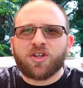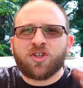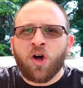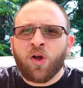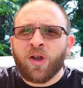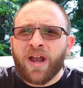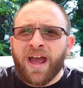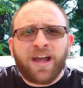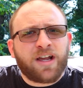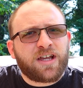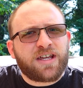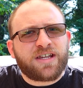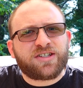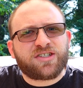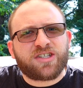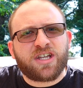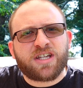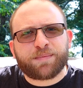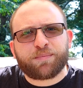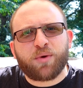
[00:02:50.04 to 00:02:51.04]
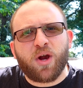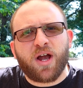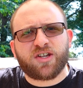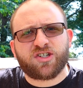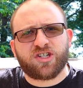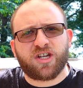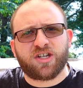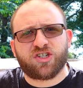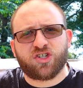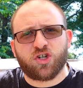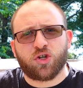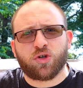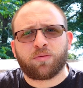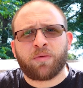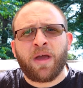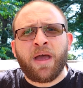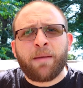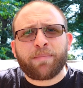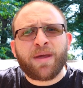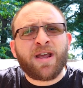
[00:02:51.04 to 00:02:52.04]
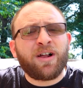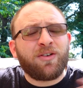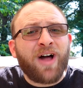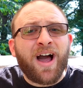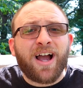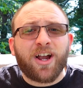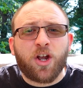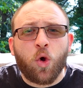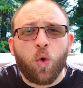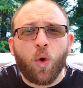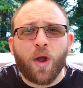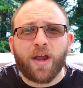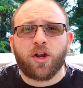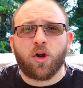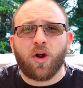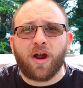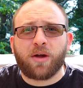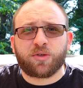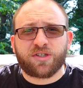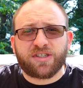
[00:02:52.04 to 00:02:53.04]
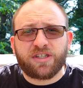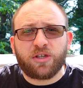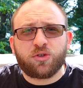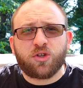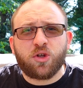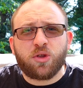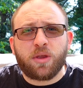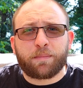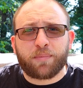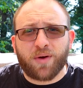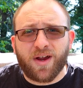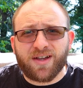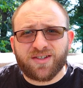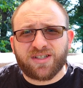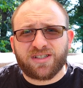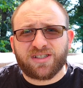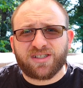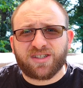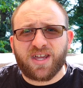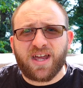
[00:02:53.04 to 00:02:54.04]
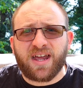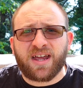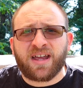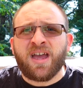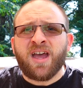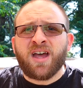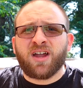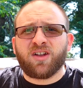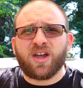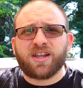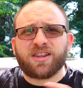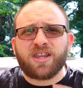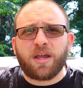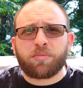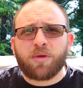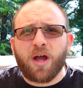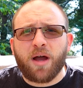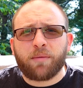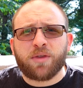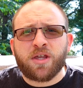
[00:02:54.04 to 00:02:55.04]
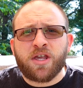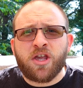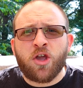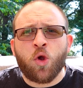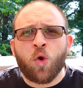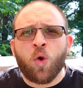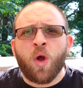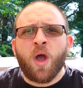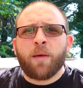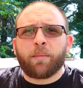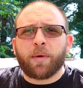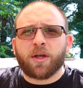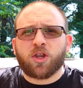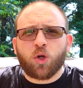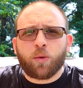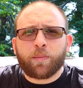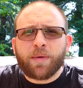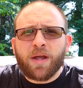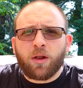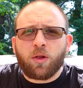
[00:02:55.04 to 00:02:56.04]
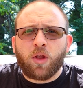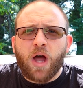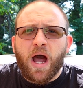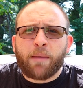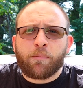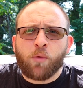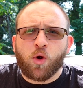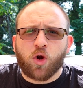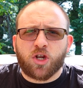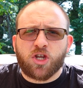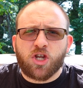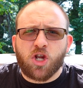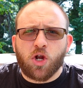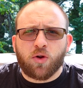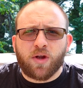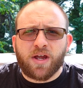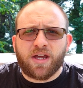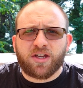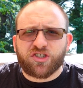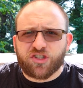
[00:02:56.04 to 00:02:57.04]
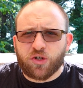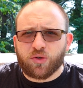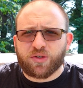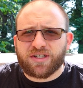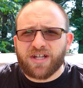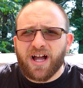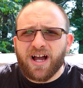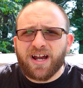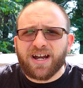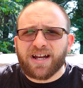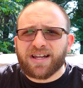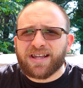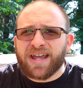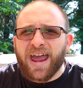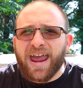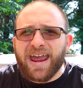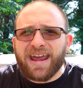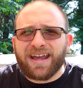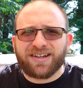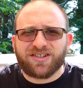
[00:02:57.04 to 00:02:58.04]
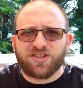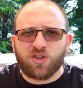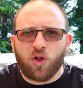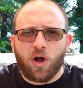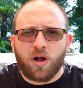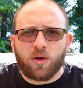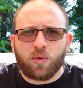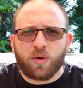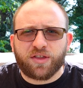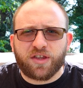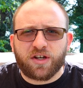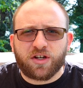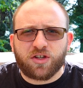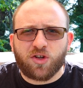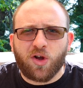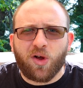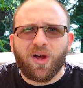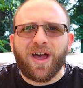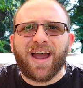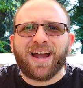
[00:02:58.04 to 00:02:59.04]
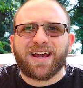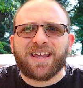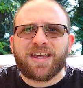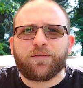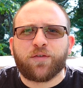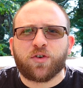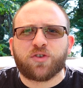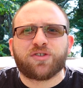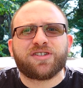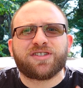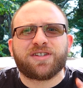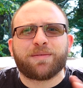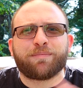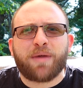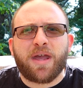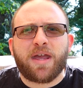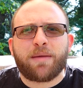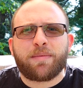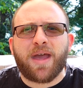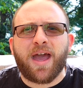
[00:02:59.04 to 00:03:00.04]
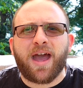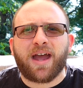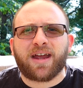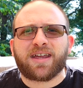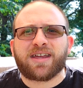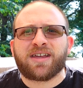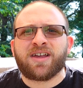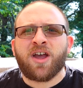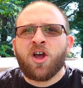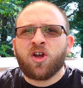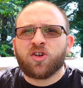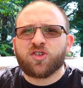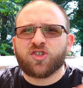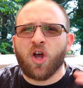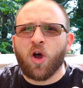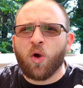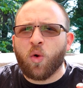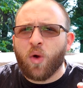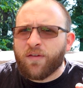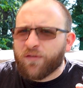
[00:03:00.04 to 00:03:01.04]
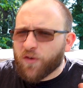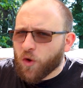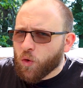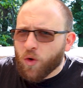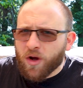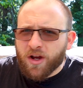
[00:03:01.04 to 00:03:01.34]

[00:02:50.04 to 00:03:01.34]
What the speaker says: adult Ackies, this process should be a lot quicker. I would still do the presence thing, let them come to you, but they'll be a lot more curious, so it's not going to take as long with an adult Ackie versus a baby Ackie. So if you're